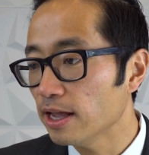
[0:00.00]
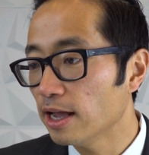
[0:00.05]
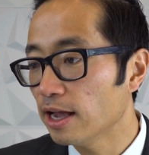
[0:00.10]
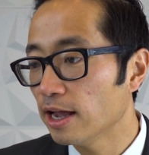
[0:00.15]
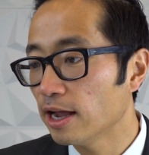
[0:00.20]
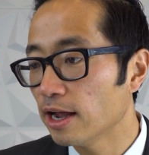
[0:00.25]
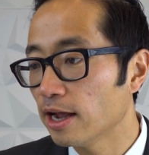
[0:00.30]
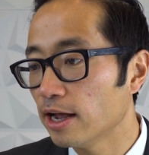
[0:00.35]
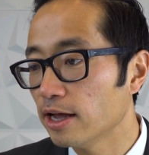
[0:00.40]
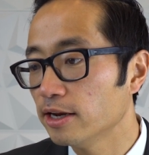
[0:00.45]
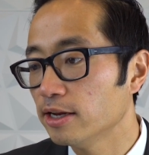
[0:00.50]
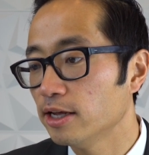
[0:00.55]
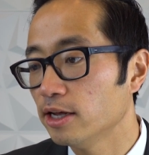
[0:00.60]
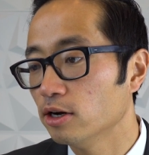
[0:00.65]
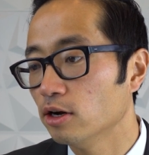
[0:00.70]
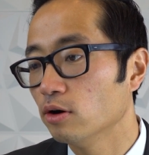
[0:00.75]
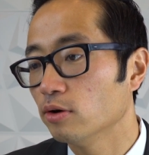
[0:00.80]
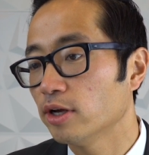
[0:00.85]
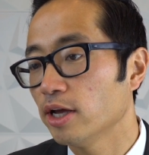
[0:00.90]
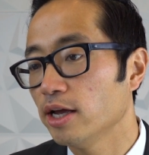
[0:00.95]
and
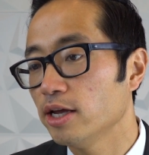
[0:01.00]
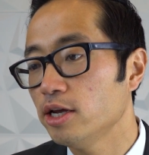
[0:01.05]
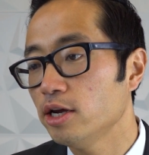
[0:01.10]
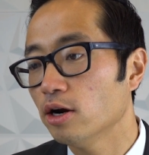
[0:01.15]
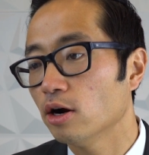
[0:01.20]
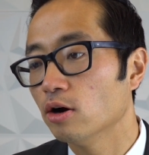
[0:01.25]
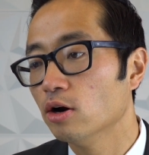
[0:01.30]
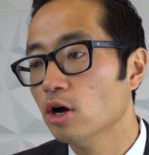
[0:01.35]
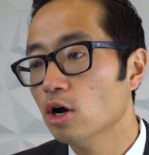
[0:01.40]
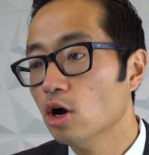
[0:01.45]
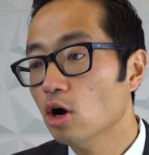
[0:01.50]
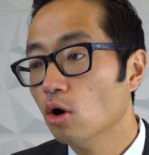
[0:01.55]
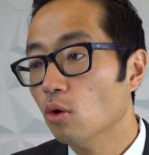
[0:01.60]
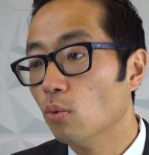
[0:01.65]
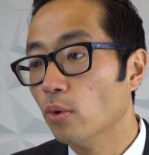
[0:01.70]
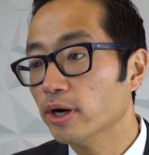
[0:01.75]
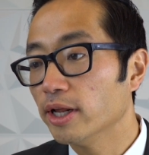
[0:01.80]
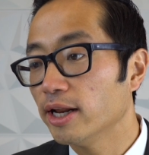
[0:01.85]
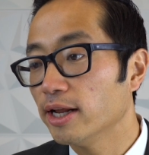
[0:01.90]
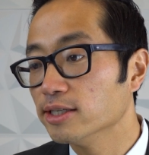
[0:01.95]
hit okay here,
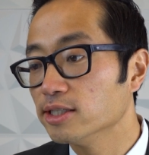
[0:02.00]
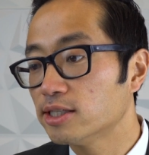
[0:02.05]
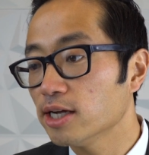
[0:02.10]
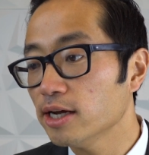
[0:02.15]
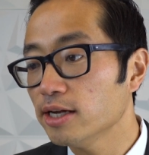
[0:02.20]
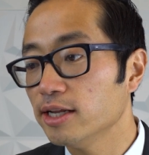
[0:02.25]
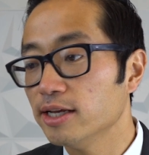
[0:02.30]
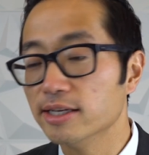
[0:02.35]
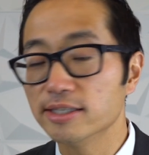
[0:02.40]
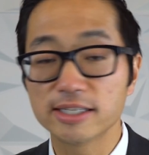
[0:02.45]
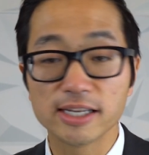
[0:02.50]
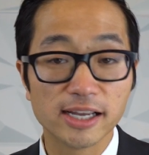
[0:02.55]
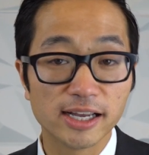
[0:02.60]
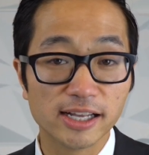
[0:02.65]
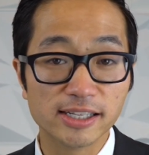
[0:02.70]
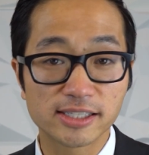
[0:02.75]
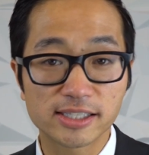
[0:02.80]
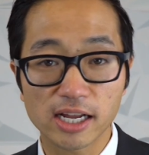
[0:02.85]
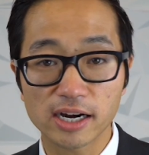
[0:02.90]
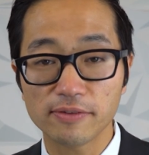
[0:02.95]
what it has done is,
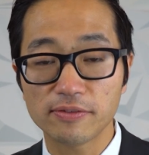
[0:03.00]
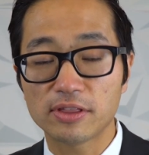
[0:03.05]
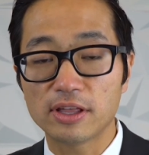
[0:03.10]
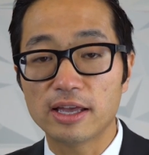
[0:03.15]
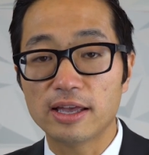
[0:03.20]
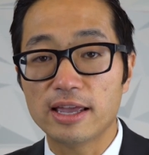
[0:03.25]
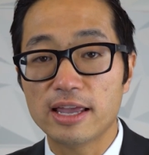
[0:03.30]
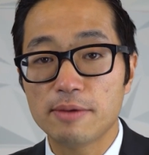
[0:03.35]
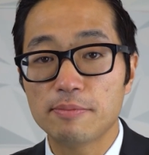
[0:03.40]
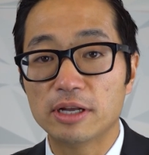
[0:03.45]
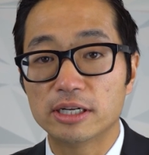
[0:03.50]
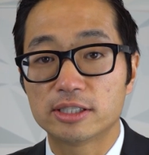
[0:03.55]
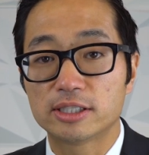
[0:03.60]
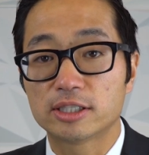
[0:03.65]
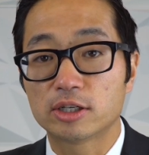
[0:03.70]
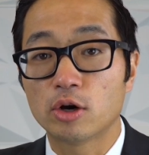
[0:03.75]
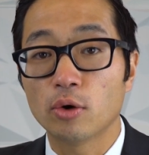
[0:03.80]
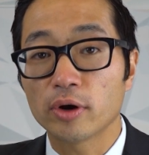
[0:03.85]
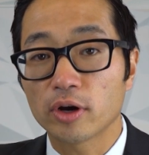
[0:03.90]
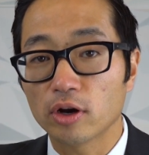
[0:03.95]
instead of the image
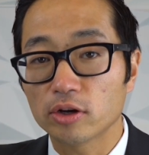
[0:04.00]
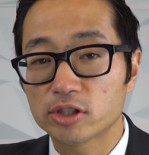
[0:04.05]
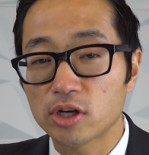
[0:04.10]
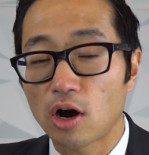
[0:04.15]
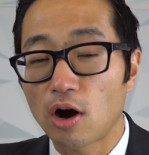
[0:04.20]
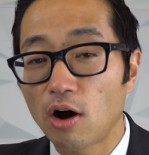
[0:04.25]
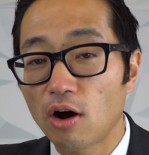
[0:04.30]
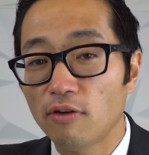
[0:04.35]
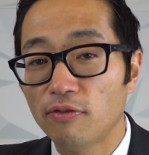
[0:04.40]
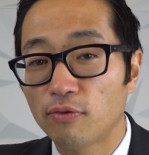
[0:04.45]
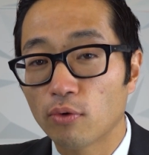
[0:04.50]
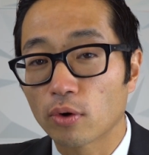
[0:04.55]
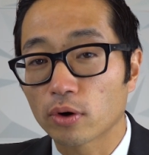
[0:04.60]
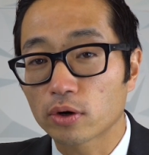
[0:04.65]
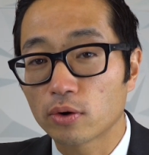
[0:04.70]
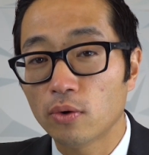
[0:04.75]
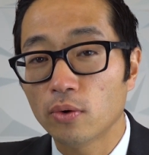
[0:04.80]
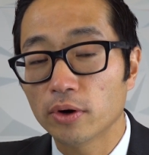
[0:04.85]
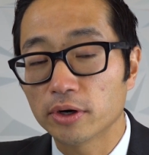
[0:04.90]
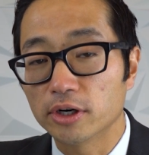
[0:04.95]
going to all four
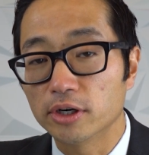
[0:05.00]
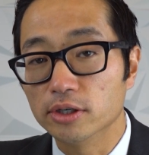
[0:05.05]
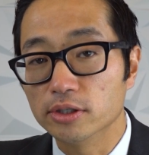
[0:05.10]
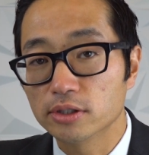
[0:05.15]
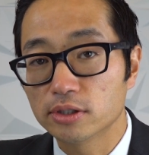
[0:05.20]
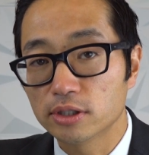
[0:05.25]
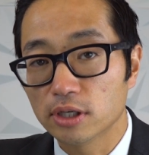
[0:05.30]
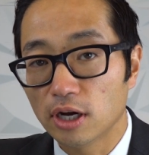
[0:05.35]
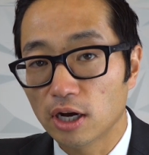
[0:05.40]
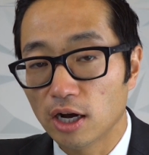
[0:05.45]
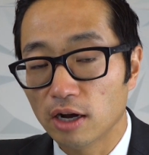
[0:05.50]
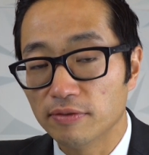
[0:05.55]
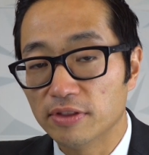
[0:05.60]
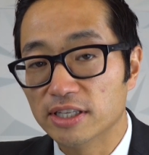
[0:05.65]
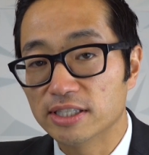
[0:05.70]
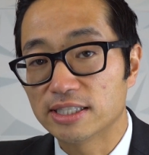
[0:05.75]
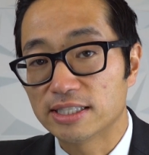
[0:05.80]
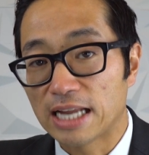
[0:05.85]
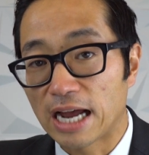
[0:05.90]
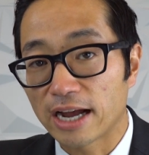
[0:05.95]
corners of
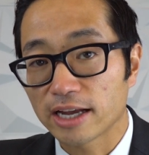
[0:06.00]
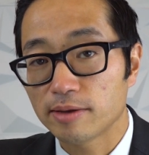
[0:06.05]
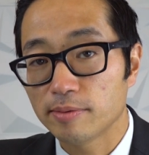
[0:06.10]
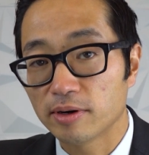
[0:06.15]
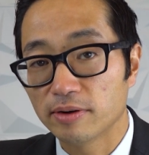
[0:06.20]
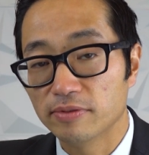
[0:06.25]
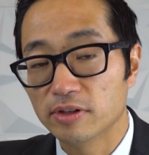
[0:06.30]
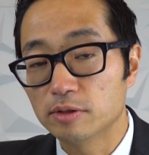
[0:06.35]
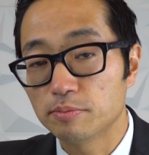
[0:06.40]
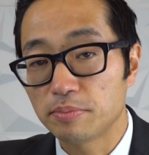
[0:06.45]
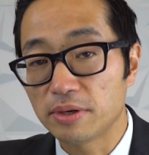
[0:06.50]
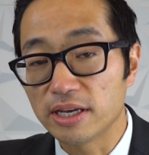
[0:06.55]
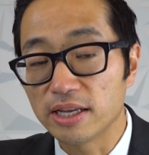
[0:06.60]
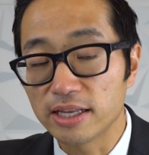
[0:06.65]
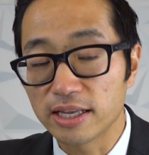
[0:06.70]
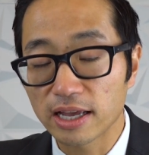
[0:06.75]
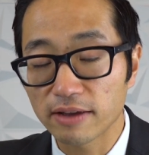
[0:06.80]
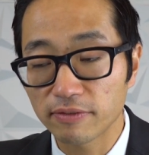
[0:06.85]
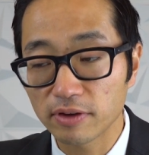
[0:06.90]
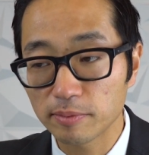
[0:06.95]
this document, of this P
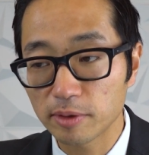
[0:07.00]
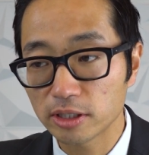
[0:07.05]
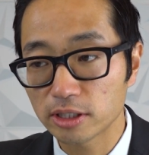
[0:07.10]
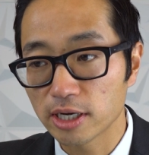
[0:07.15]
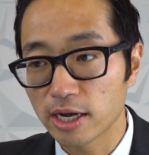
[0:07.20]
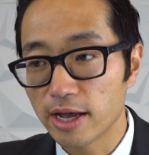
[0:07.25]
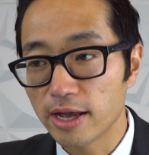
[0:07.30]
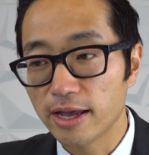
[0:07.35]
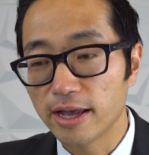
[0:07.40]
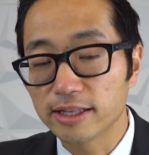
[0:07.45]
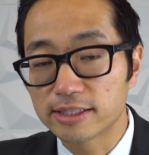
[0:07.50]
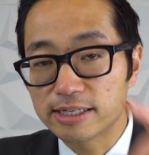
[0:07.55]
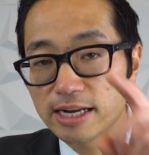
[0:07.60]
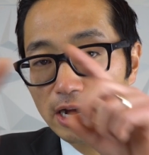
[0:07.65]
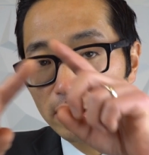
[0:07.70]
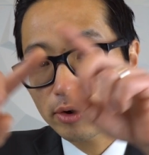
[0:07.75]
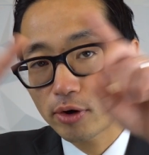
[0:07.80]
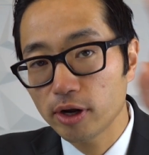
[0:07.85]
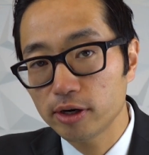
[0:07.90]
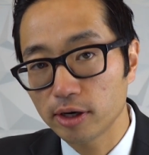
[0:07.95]
D F image, it's
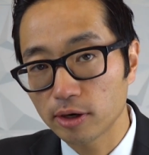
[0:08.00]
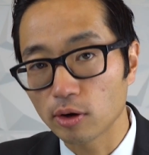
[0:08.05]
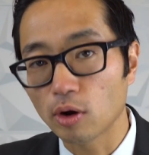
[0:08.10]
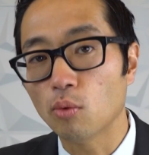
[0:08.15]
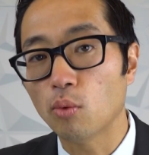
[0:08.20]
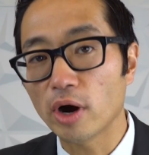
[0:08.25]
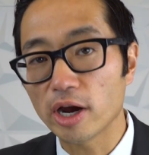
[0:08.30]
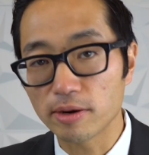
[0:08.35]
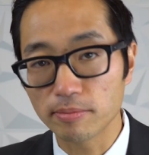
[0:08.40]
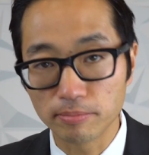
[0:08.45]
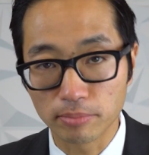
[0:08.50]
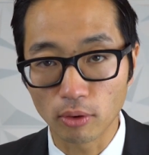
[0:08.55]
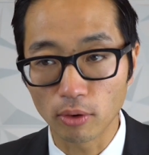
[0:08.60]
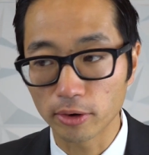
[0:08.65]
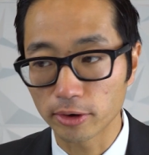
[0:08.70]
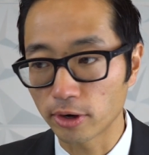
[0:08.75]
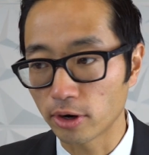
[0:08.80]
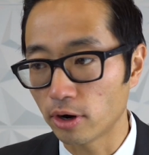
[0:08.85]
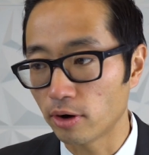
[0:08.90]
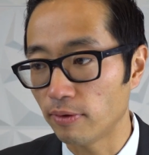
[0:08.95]
now created a white
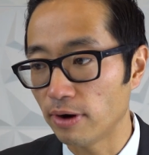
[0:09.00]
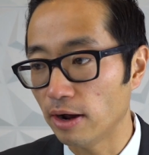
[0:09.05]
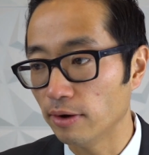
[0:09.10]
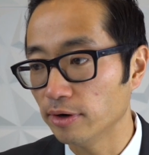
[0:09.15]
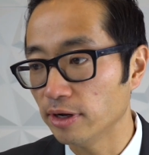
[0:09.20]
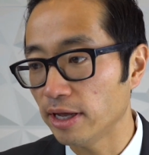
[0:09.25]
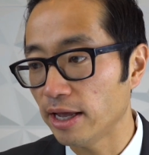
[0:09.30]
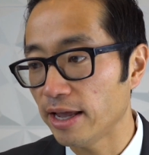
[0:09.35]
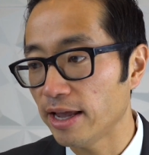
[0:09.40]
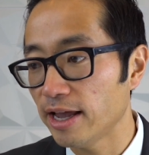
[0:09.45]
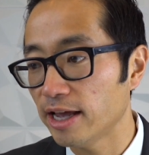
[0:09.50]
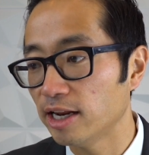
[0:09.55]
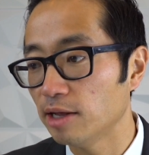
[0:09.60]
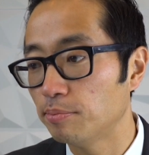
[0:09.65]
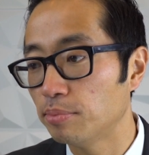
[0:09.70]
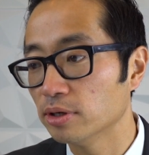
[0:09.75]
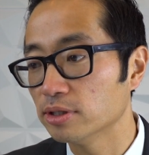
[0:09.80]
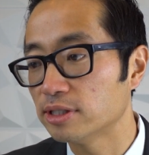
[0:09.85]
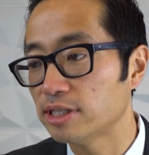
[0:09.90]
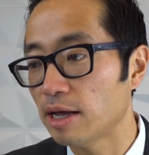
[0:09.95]
border around it, and
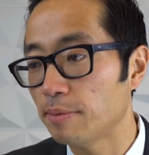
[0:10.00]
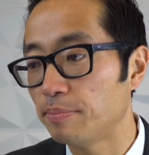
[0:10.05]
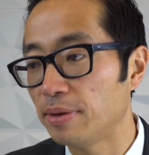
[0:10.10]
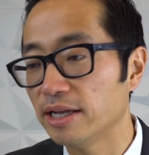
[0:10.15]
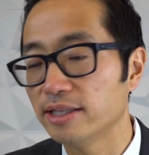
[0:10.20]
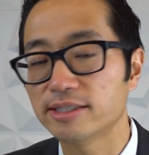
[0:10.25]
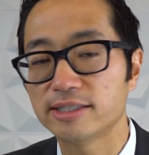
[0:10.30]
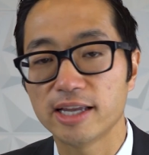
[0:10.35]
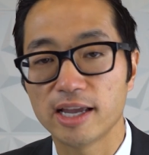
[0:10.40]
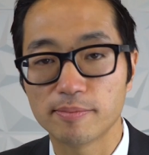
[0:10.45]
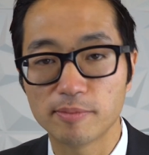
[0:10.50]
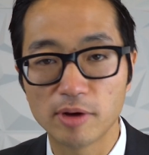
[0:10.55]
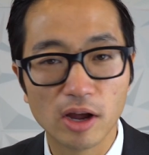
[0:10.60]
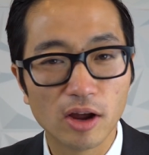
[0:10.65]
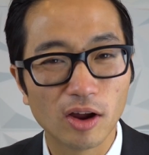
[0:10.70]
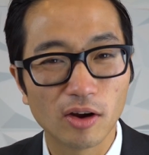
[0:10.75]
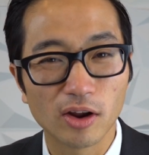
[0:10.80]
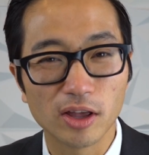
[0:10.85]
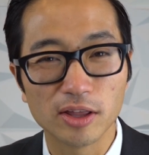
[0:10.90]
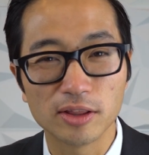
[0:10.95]
it puts that Bates stamp
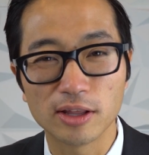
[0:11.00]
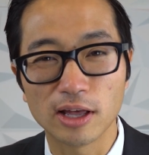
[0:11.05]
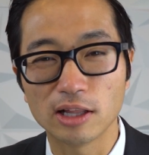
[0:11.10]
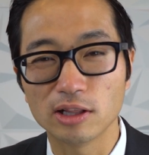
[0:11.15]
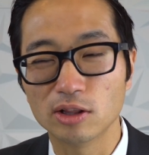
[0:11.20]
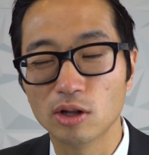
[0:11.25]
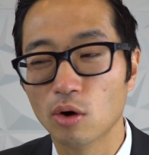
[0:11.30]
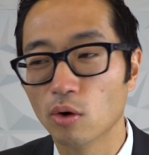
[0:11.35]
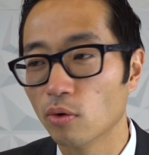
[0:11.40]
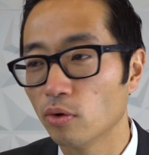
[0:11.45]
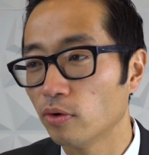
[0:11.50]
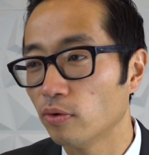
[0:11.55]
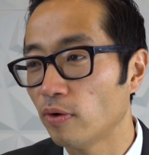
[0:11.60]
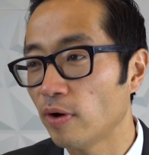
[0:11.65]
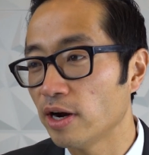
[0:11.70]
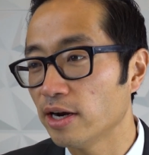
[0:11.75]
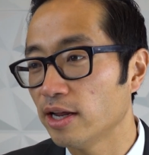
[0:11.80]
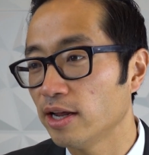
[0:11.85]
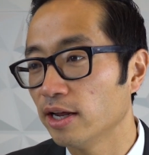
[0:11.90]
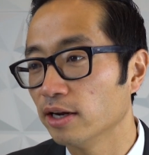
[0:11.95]
in that lower
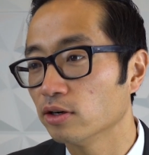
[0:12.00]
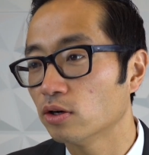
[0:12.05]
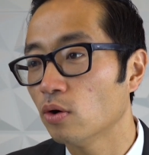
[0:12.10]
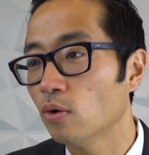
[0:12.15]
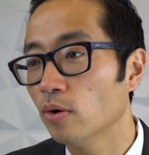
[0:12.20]
right-hand